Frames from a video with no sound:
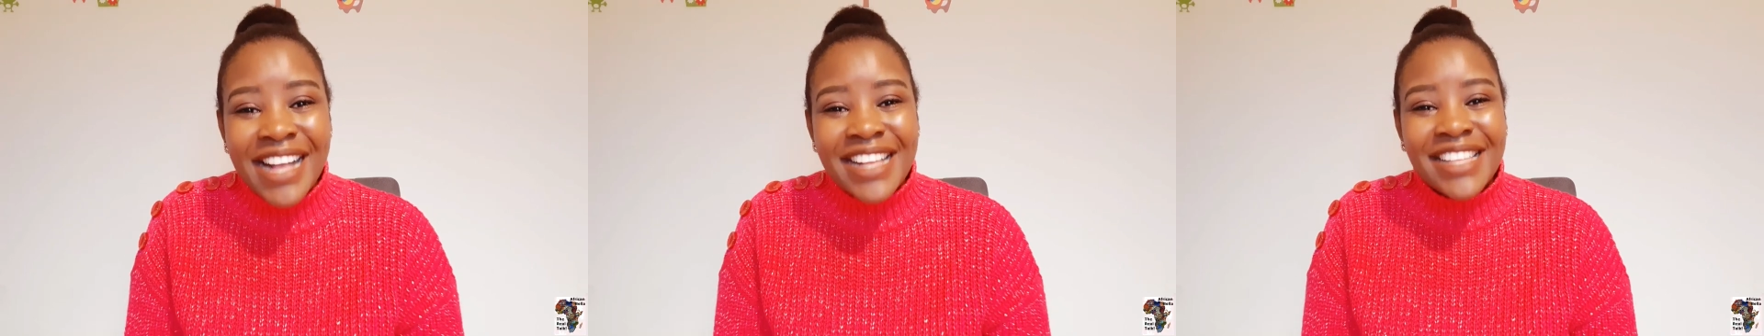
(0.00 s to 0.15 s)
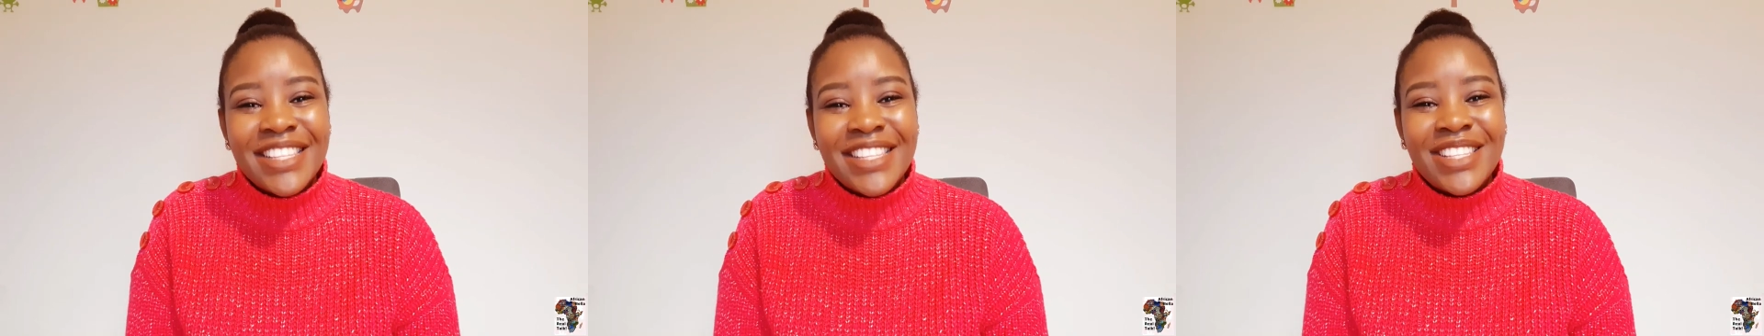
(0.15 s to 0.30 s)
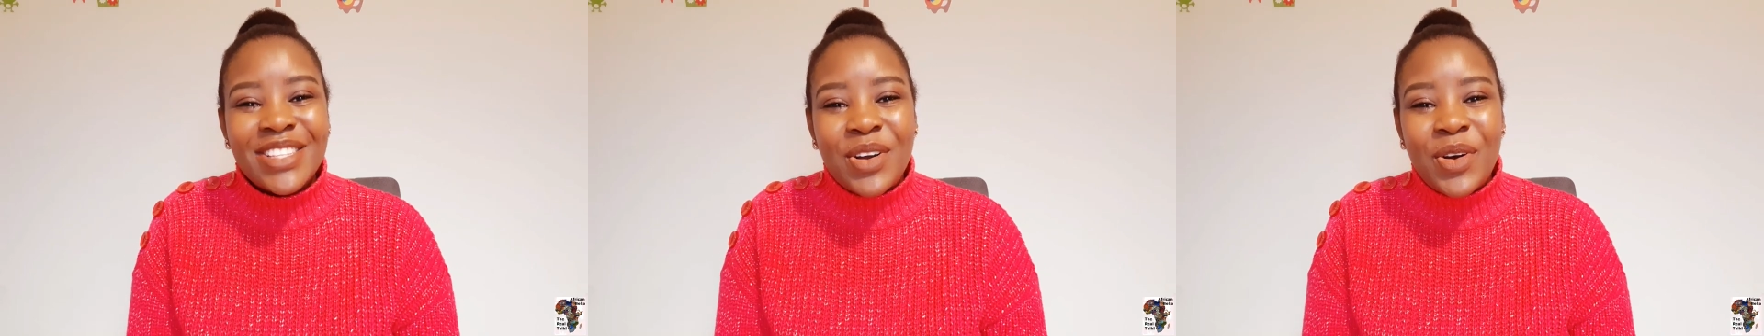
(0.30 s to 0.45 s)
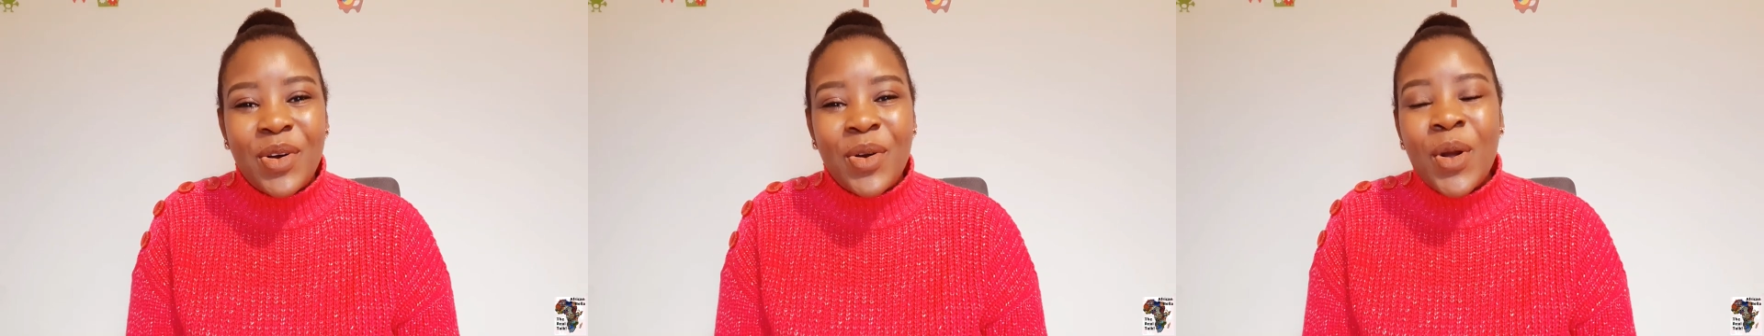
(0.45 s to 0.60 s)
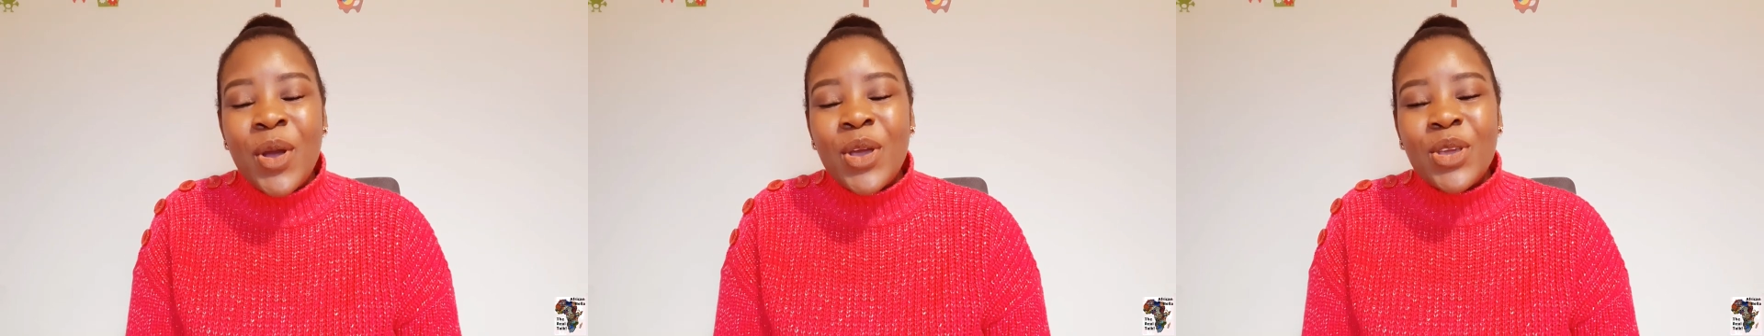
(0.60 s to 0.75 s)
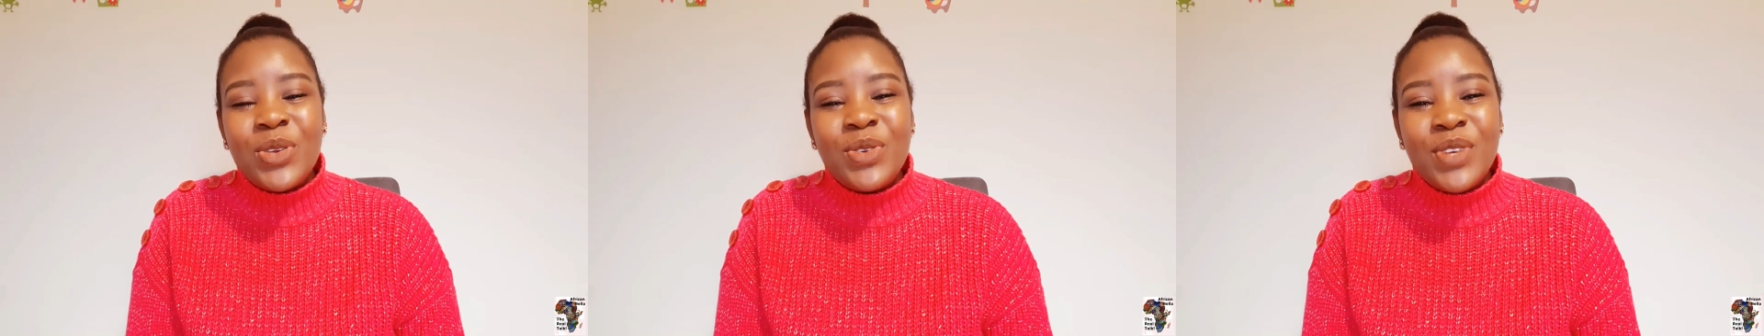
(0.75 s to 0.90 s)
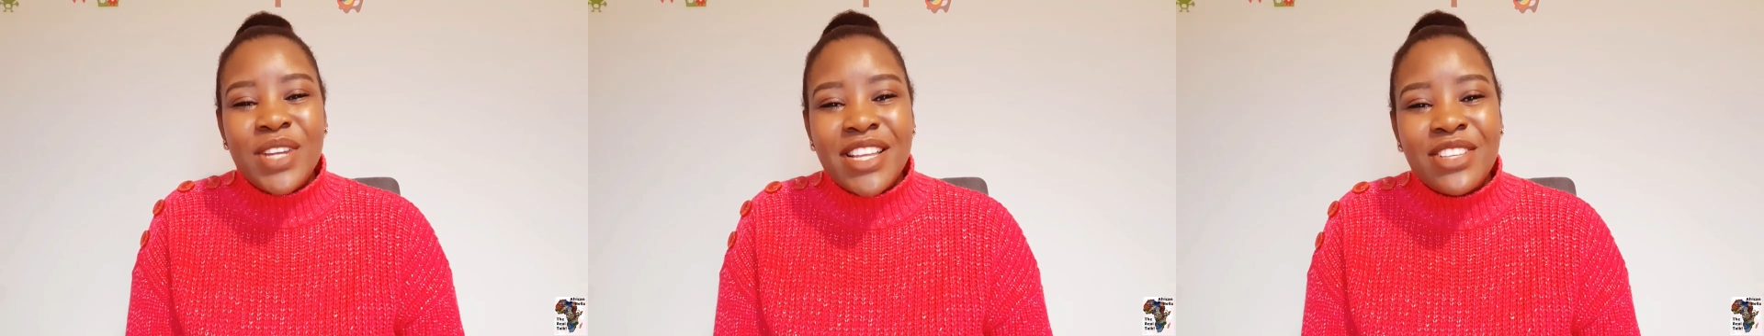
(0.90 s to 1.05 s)
So
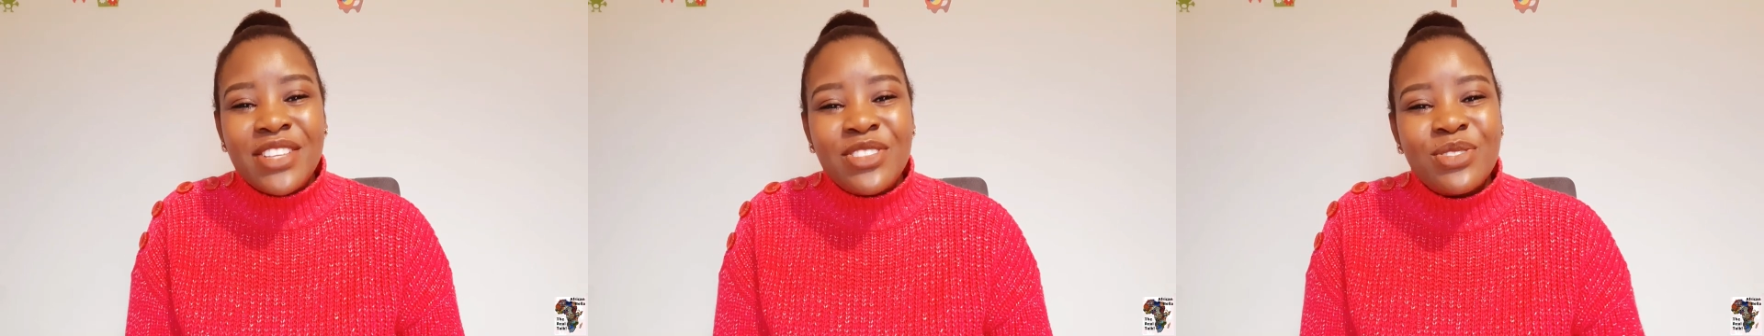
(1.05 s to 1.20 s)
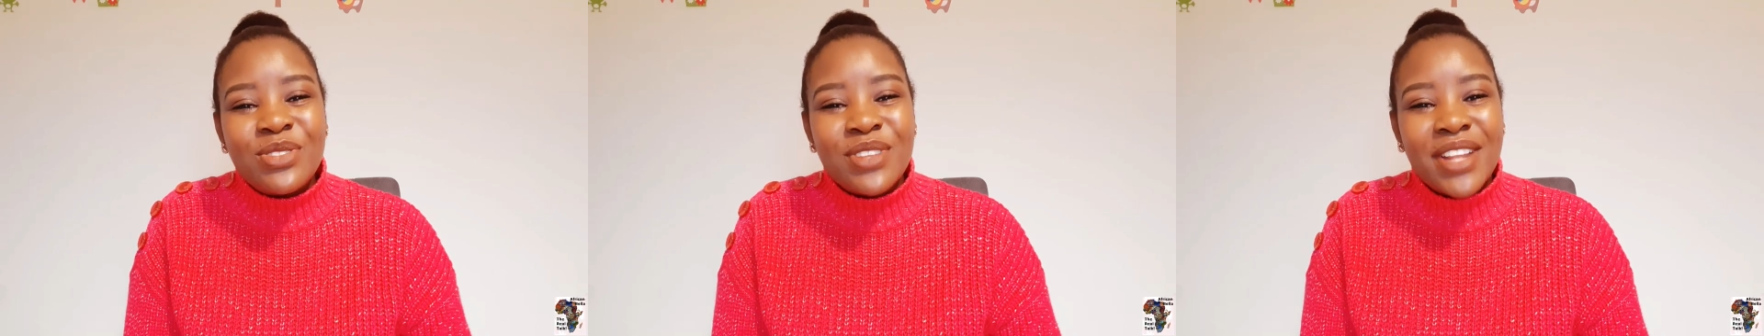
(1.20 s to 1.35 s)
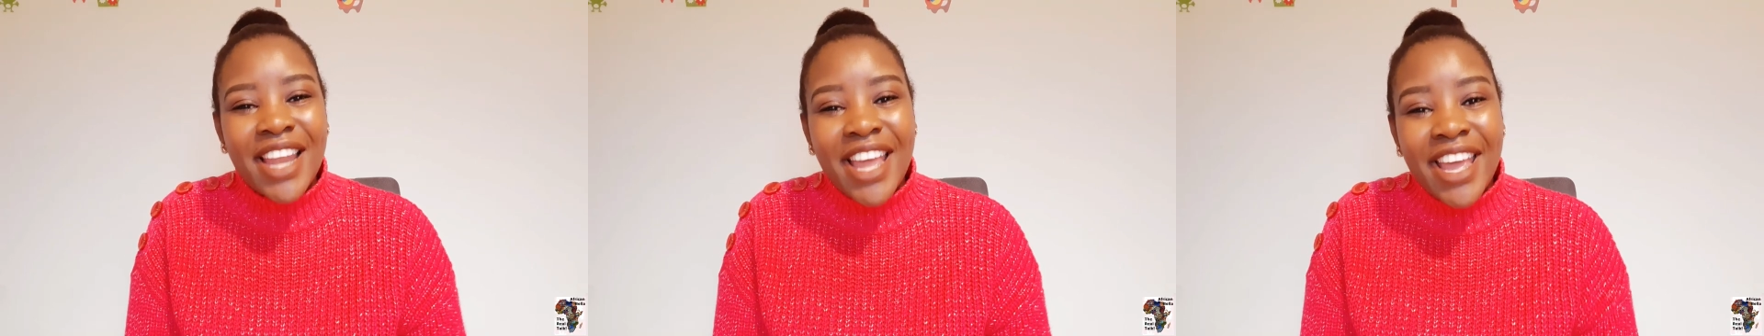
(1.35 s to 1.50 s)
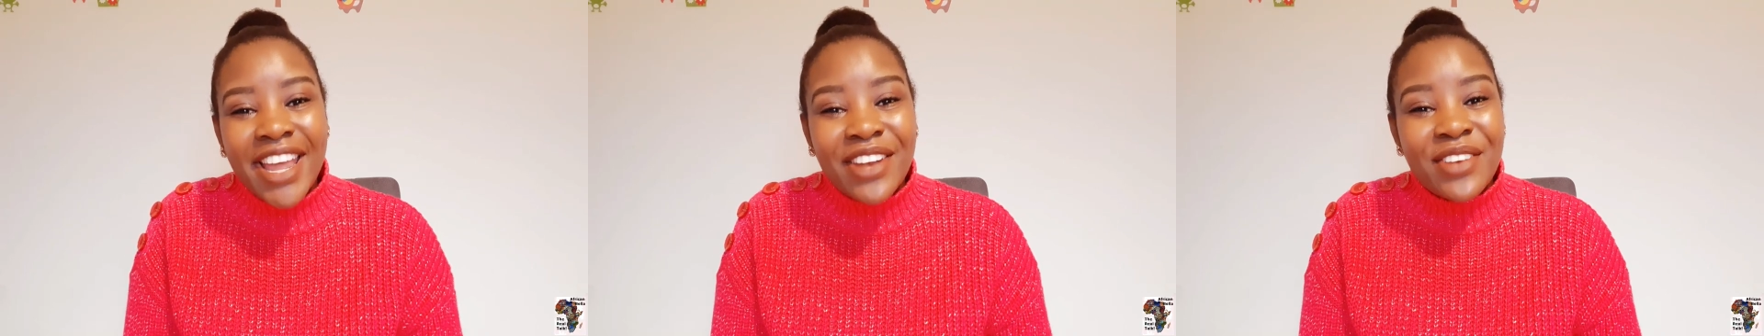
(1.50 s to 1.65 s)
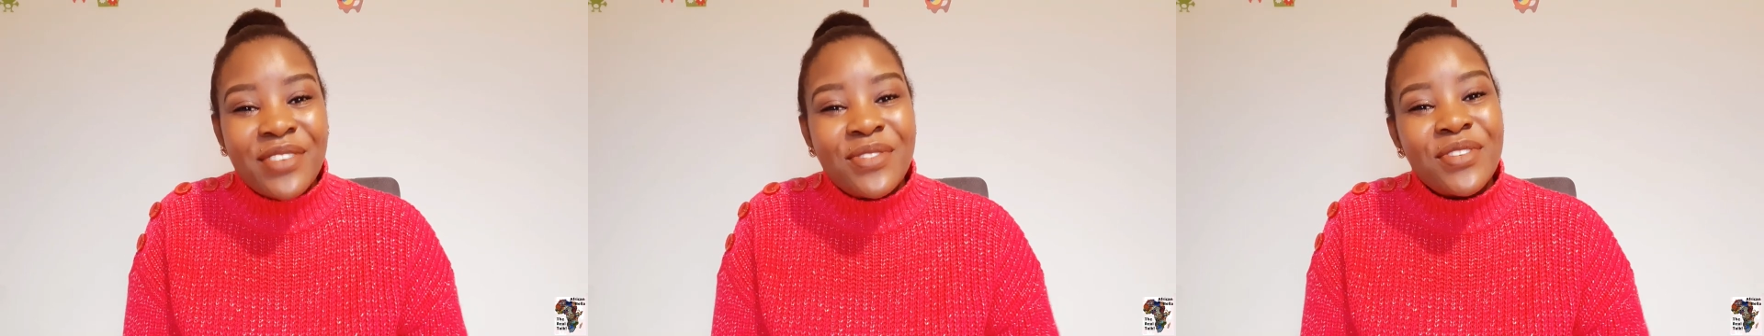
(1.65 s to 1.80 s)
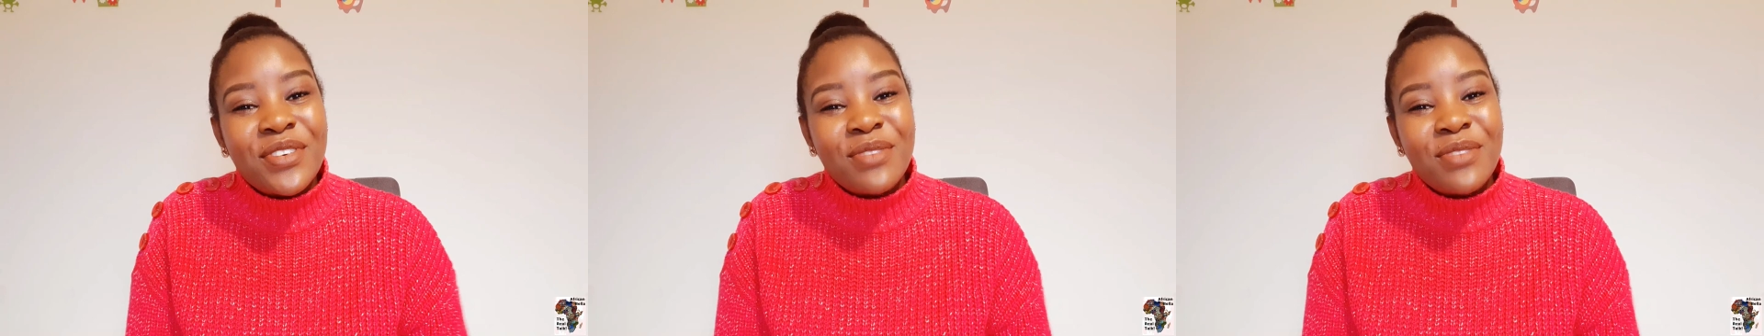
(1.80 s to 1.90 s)
you need to learn